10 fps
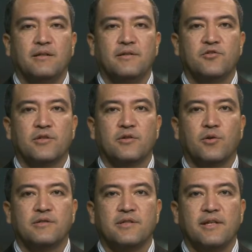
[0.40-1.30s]
in district
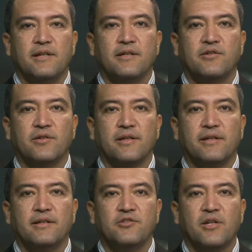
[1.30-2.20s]
court today,
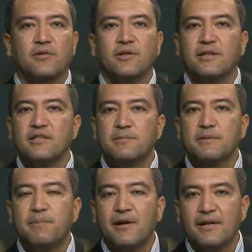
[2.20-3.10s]
Attorney General
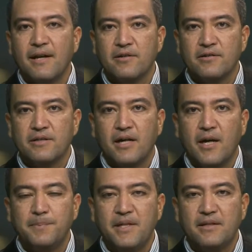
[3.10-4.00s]
Elizabeth Barrett Anderson
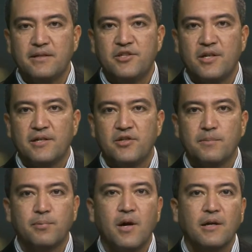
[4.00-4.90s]
updated the judge
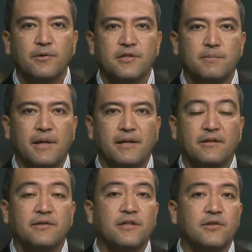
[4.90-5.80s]
on progress made
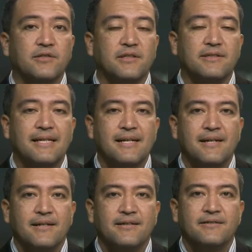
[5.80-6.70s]
on DOC's
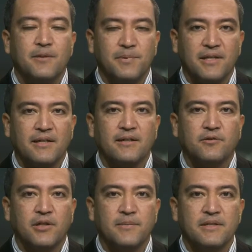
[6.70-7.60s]
stipulated
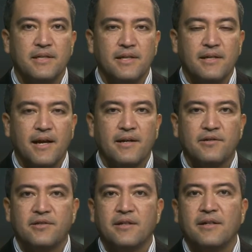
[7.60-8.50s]
agreement.
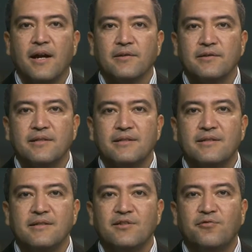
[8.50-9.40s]
Anderson announced that
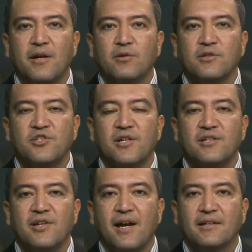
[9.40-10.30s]
since federal
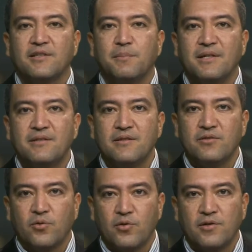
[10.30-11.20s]
judge Alex Munson's
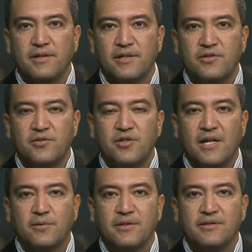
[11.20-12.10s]
order issued
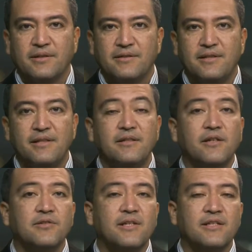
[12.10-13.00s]
January 16,
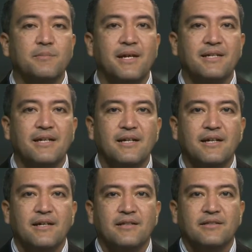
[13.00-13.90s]
DOC has made
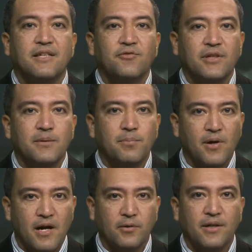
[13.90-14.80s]
significant
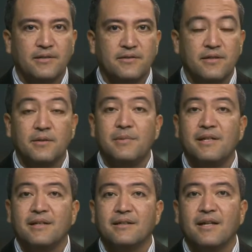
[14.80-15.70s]
progress in
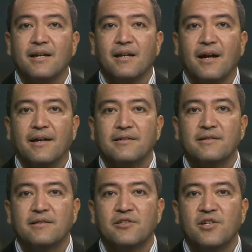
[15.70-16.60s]
meeting deadlines
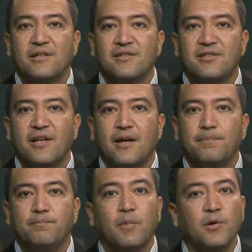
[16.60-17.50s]
that the judge
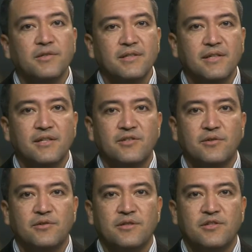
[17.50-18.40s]
set. Most of the
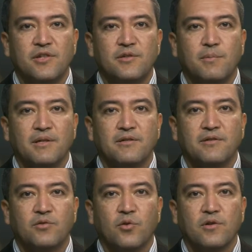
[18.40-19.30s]
issues in Judge
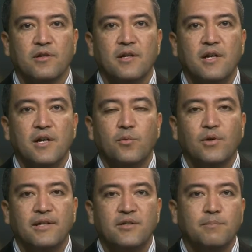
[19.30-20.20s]
Munson's order
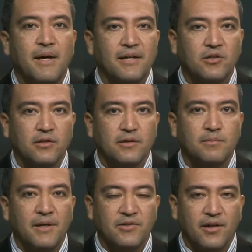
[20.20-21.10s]
relate to medical
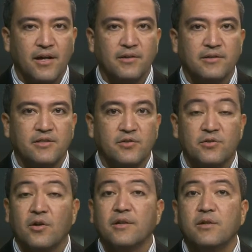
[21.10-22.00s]
and mental health
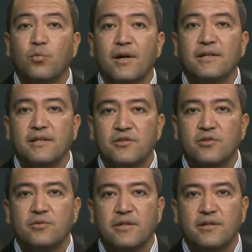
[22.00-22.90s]
issues. Only one
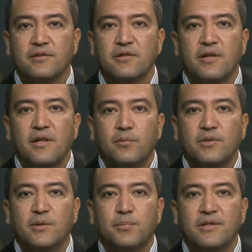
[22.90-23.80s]
issue deals
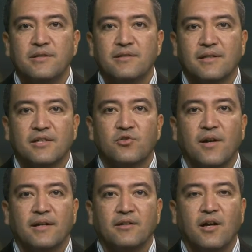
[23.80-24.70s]
with the prison's
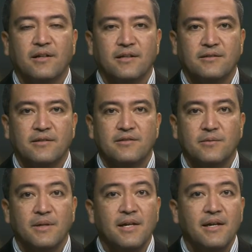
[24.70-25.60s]
electronic locking
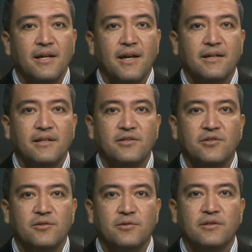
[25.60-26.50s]
system an
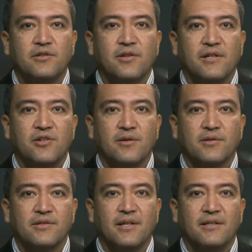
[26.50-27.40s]
issue the Attorney
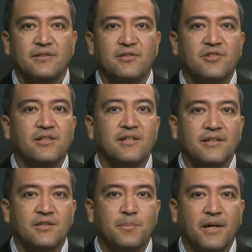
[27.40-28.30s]
General says she didn't
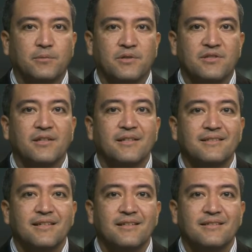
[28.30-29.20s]
expect would still
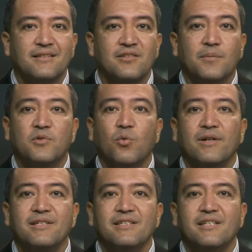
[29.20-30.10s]
exist some
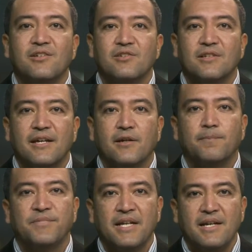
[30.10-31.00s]
20 years later.
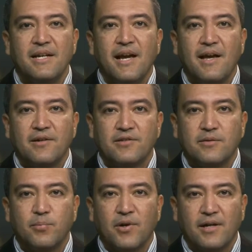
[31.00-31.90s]

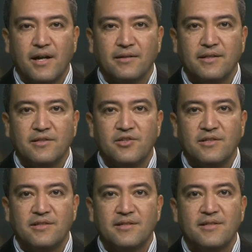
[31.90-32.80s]
Anderson pointed out that
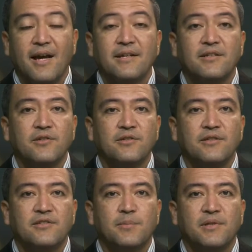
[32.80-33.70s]
she's signed
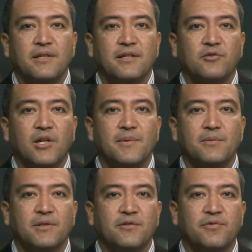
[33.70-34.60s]
DOC's stipulated agreement
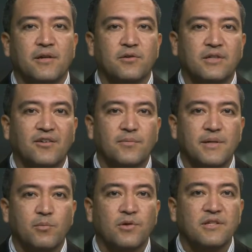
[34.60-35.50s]
with the federal
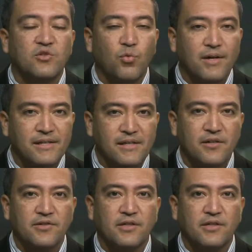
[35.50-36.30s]
government more than 20 years